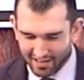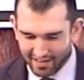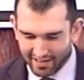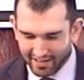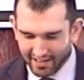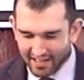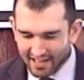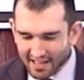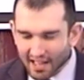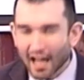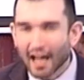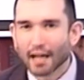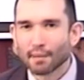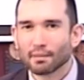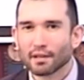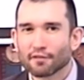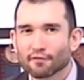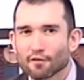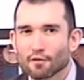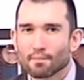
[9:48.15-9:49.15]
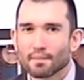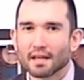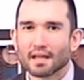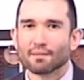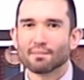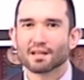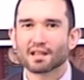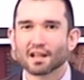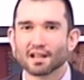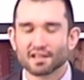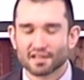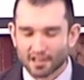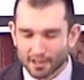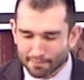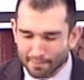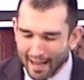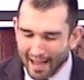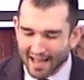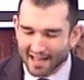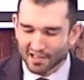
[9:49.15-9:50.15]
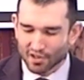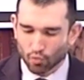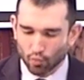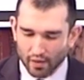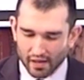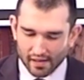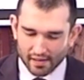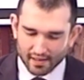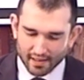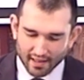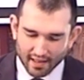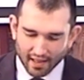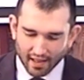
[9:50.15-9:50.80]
It's timely for me because this past week,